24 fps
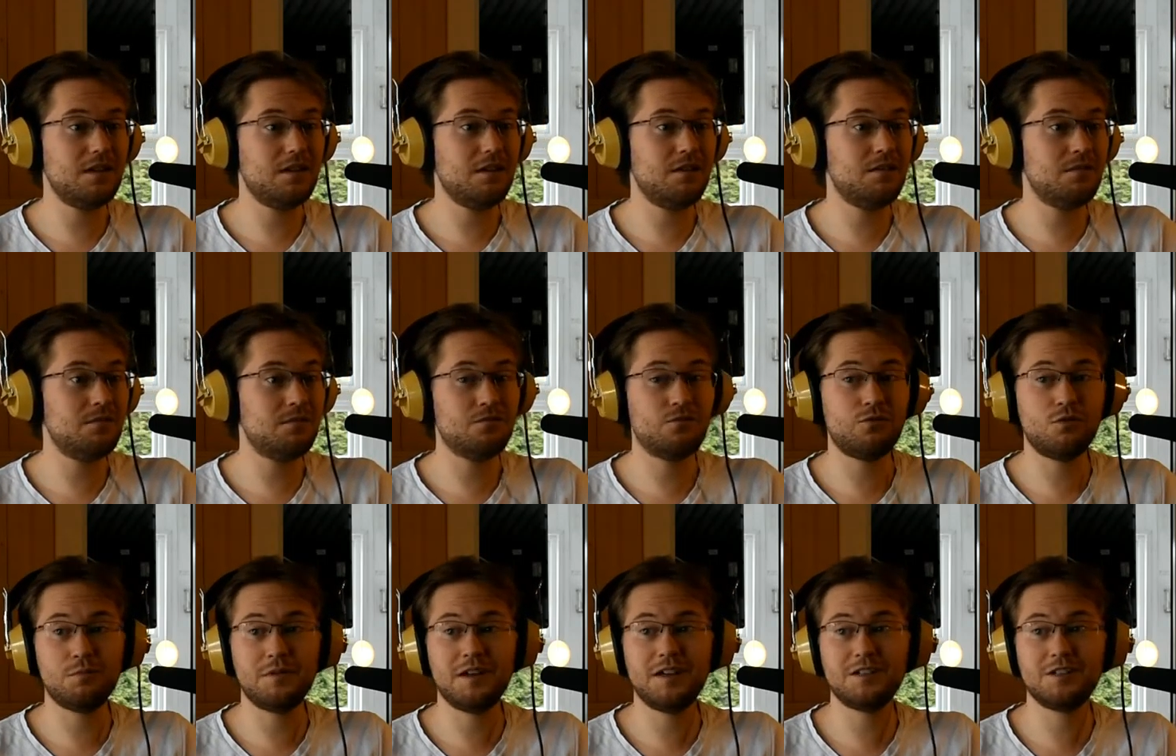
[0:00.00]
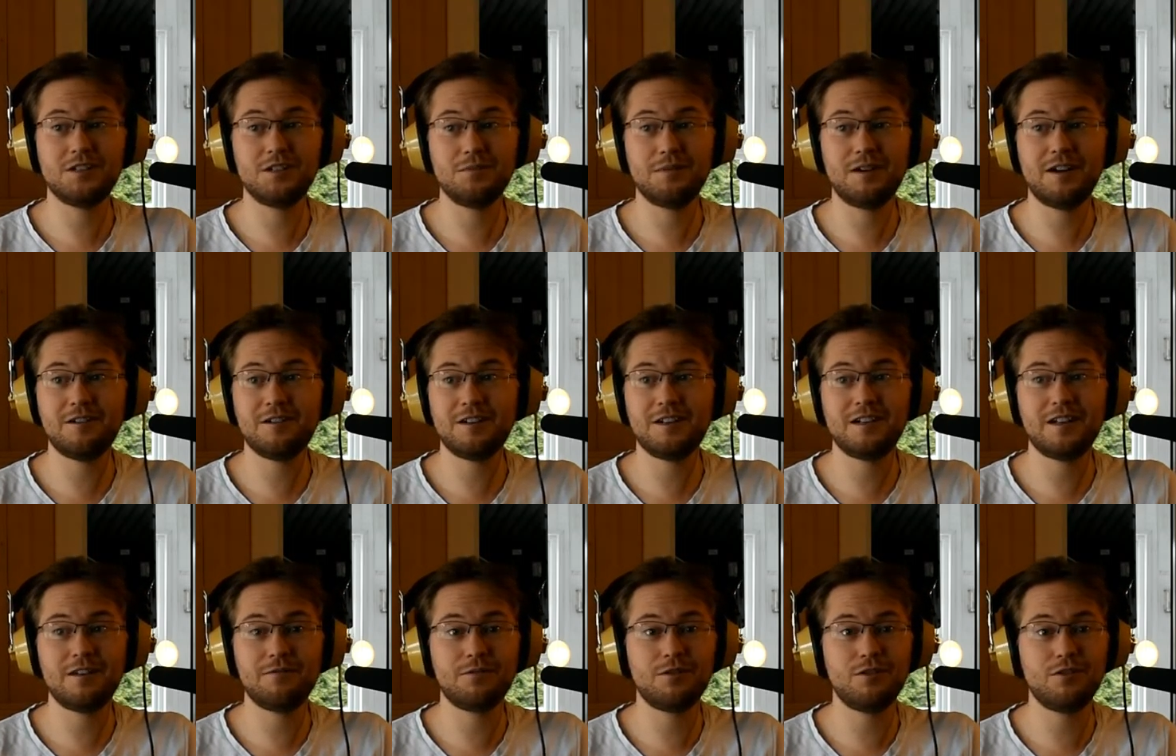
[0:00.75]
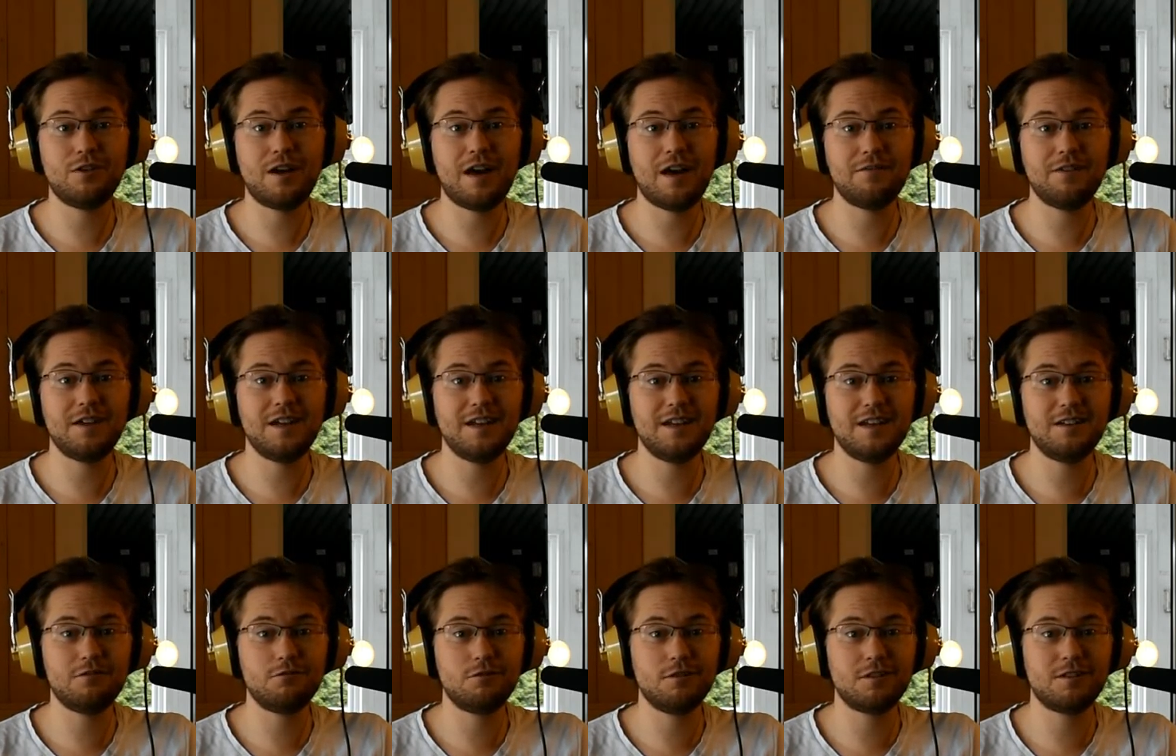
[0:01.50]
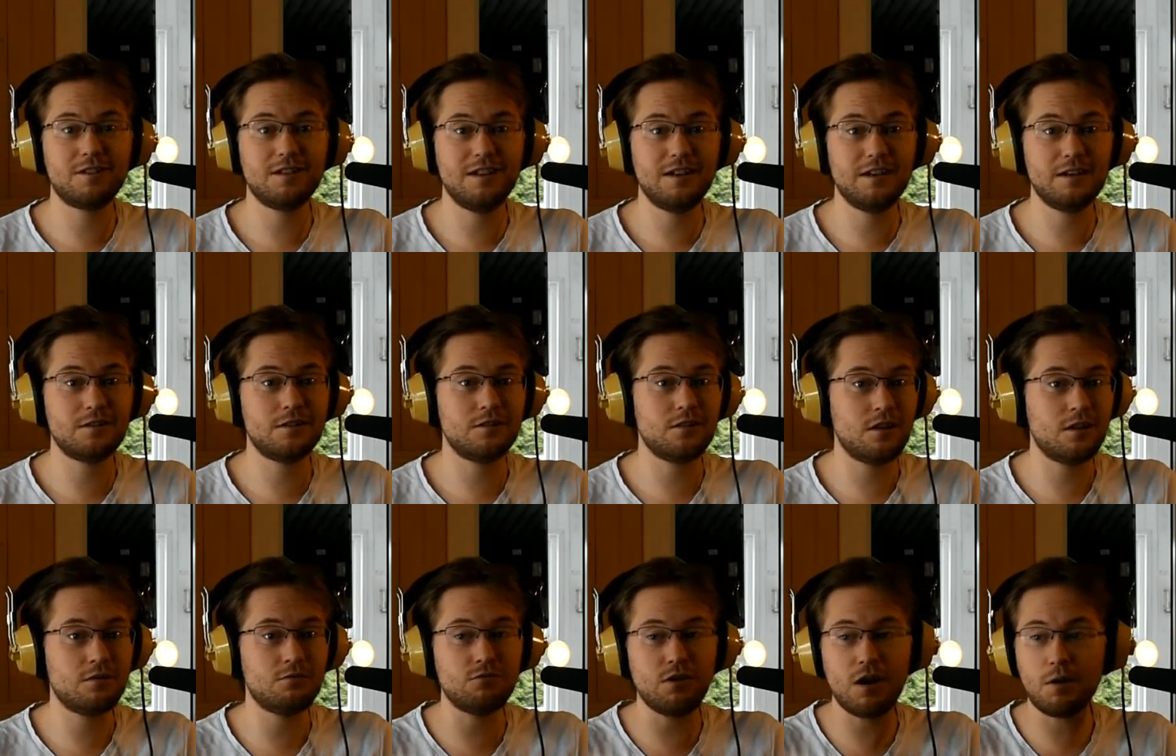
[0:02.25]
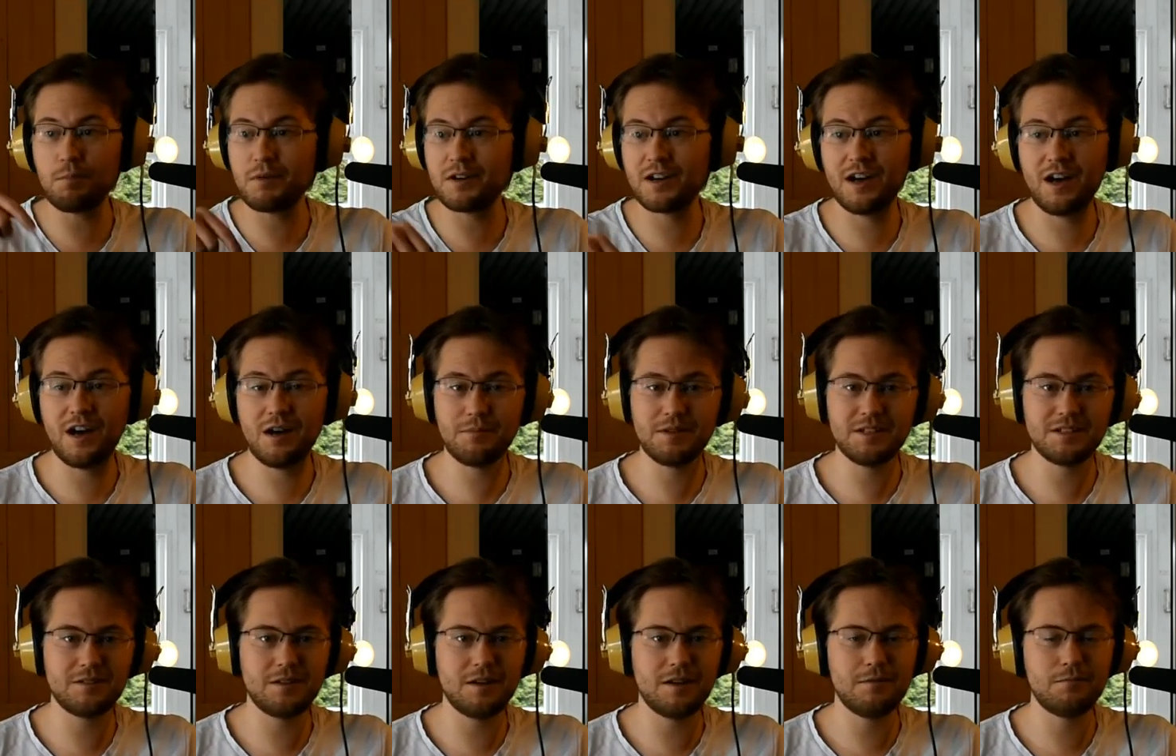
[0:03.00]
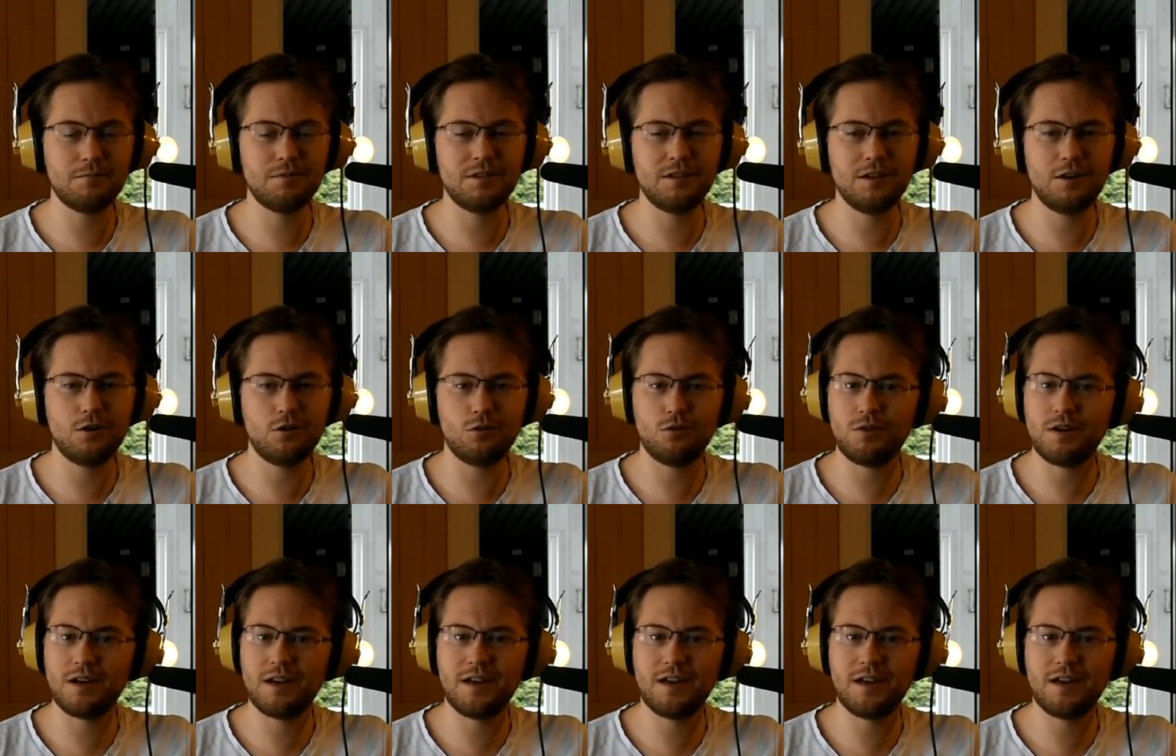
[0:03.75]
information about it, if you have any interest in it, drop a comment below.